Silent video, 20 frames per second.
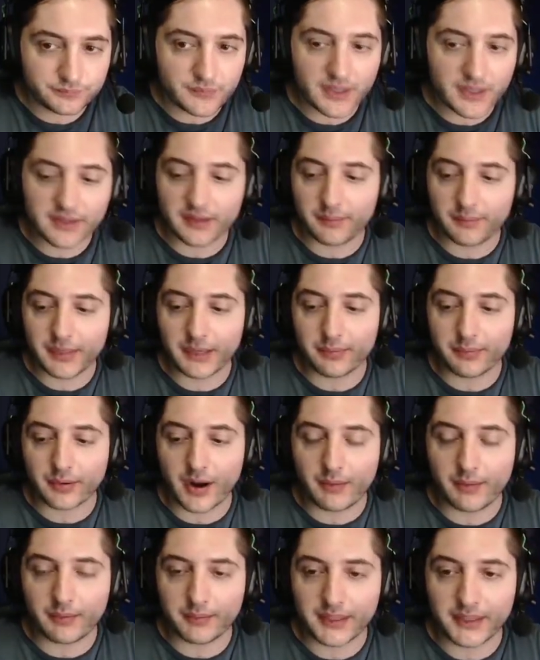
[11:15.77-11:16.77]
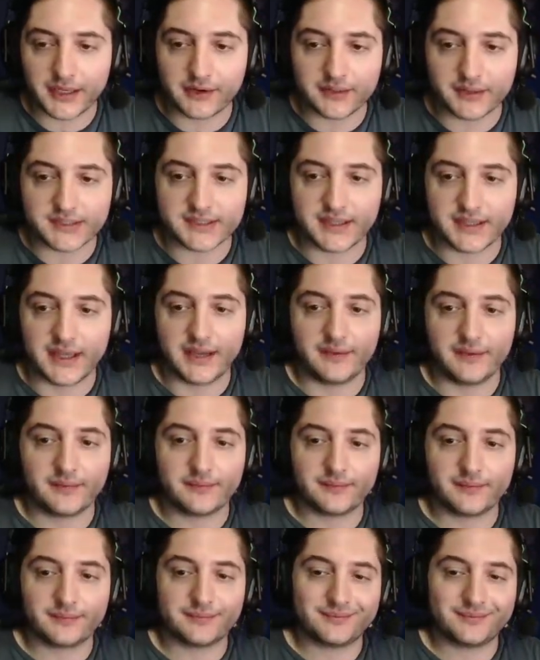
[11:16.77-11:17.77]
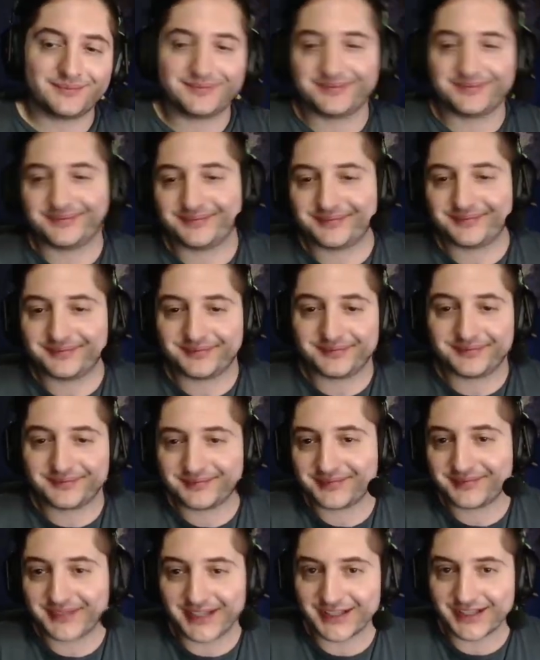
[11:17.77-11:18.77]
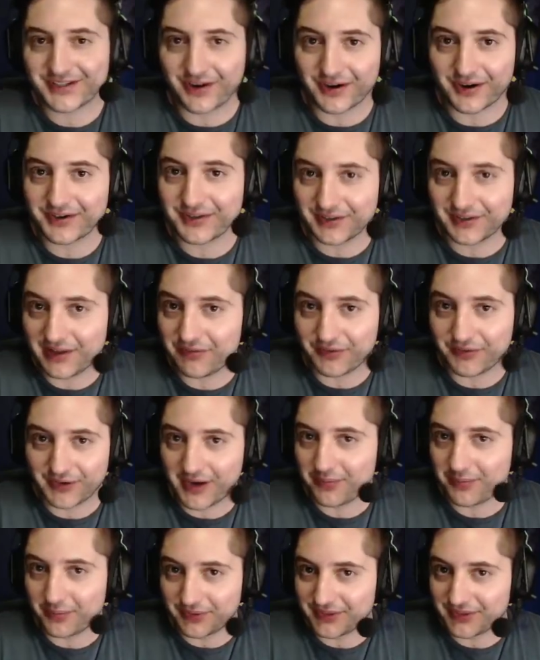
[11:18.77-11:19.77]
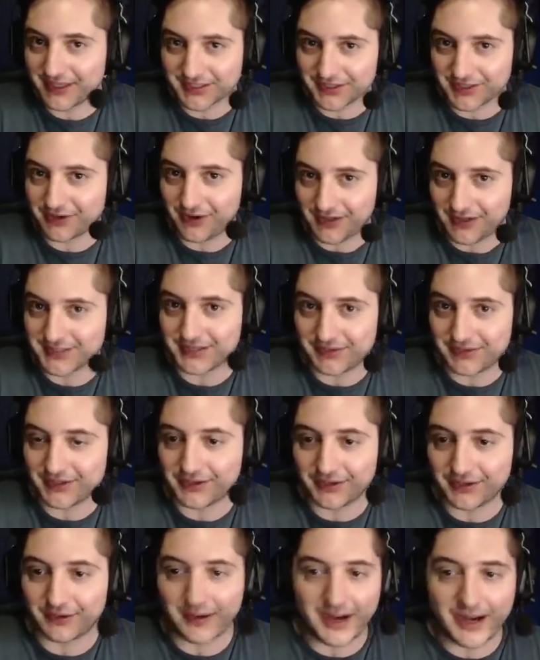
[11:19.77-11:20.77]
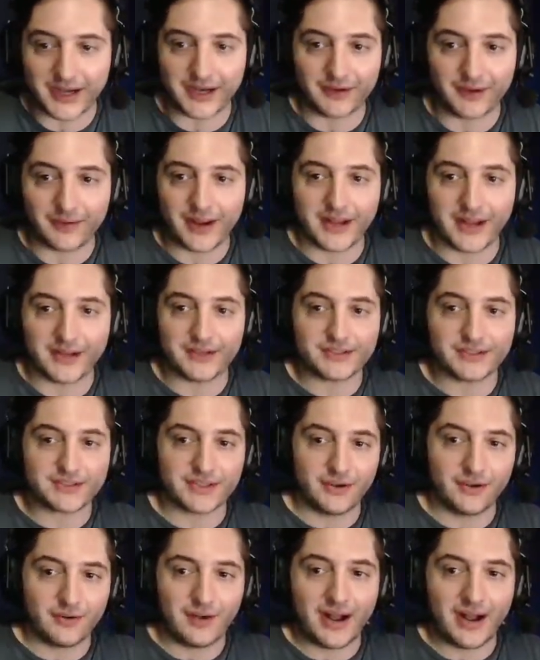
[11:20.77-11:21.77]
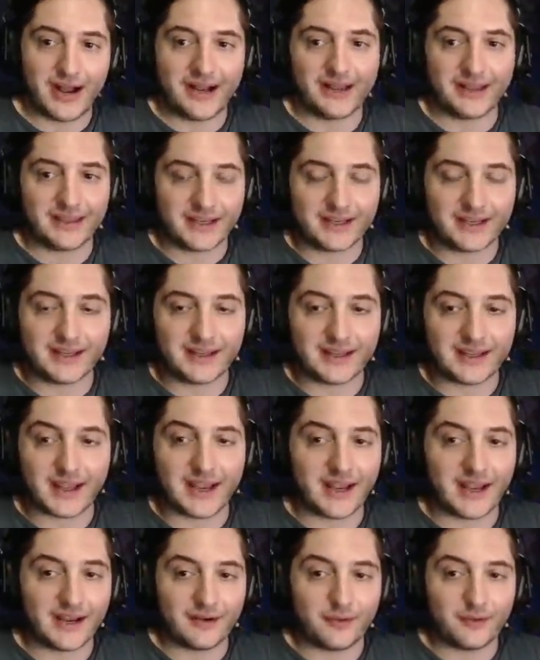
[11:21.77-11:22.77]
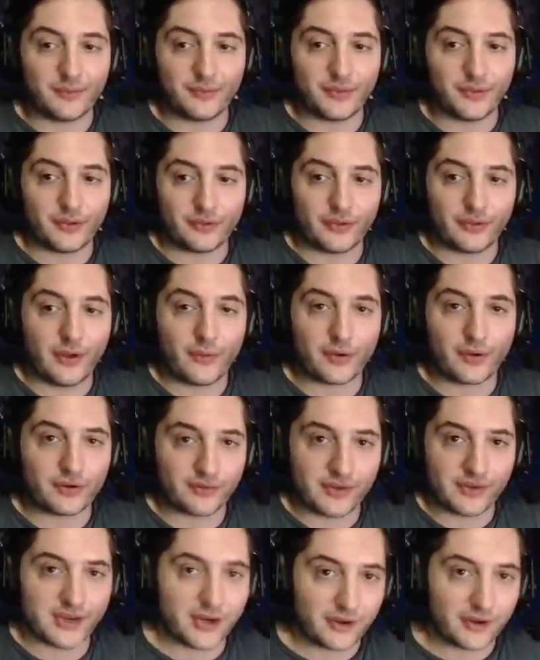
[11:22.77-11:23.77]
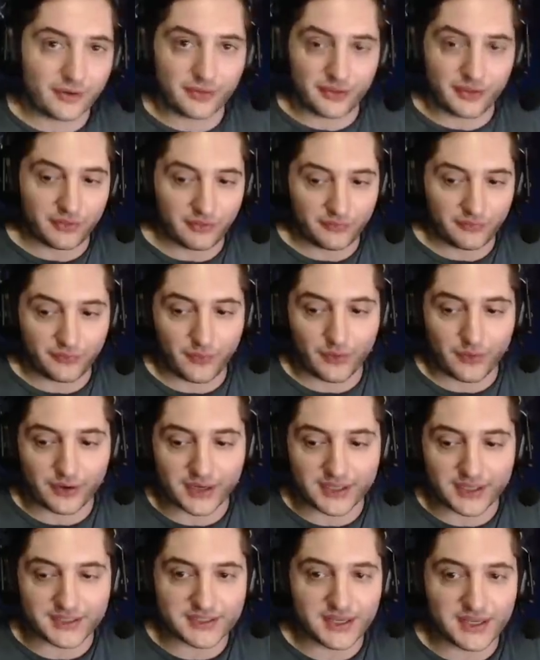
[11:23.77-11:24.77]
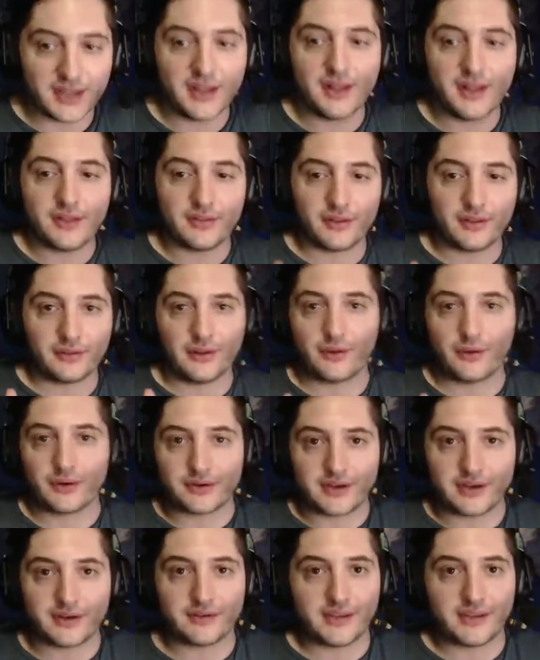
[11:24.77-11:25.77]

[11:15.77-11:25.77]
the big problem here is that it's hard to level it up when things are constantly degrading, right? So I think that the lower tier that the fort is, the lower tier the